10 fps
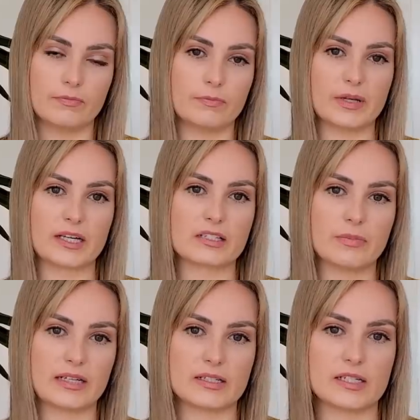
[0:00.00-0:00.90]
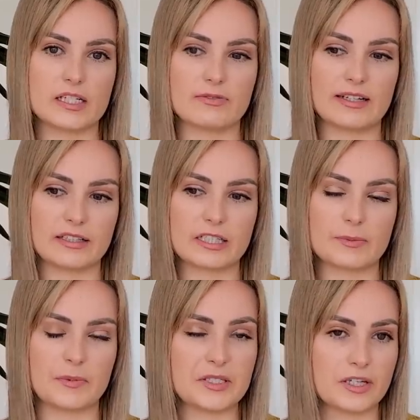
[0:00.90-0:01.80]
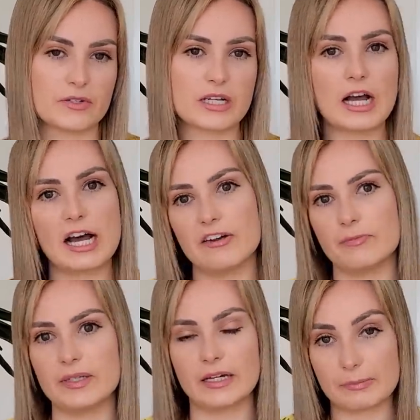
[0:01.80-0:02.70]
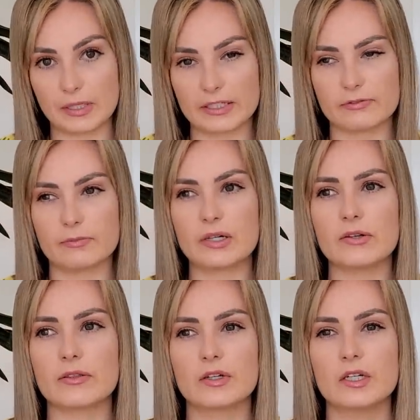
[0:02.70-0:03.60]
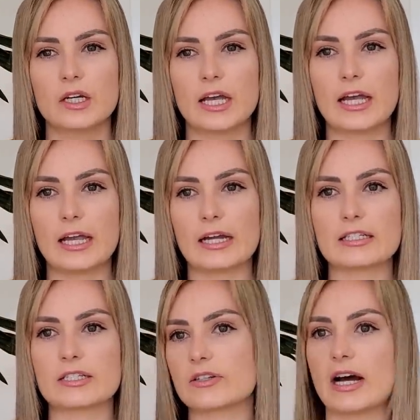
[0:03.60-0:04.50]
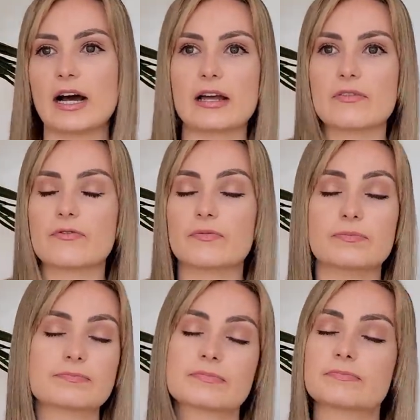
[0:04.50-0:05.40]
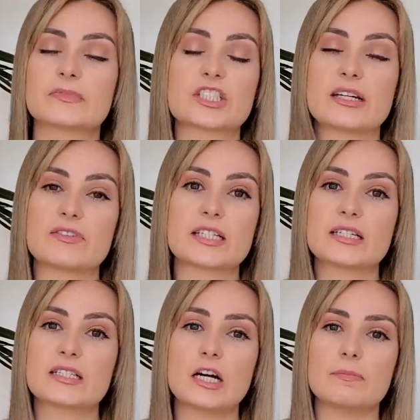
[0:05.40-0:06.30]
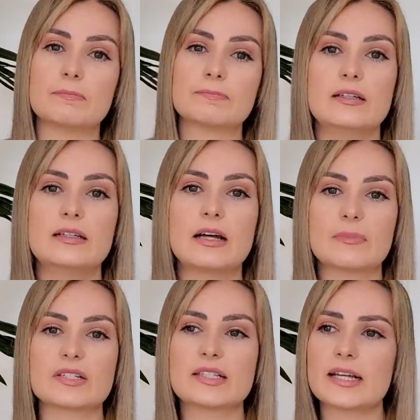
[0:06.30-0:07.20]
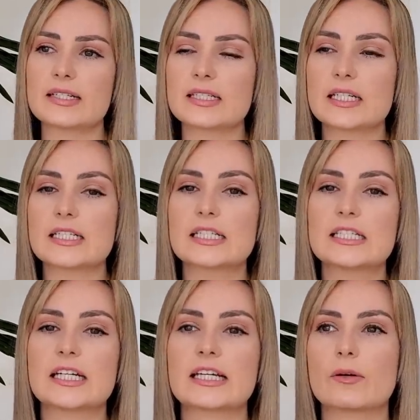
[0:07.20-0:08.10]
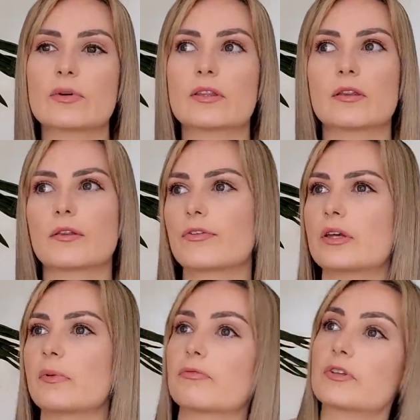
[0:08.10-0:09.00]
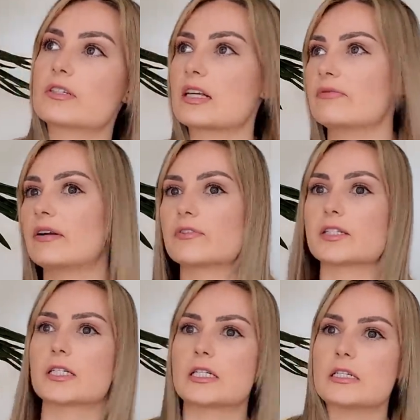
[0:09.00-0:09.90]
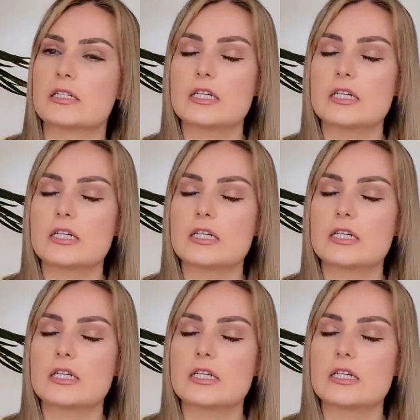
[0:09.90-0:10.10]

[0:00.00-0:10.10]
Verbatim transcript: Because of my disease, retinitis pigmentosa, I've been night blind from birth. And so yeah, I have just never seen a star. Number 6, sticking with the theme of things I've never seen,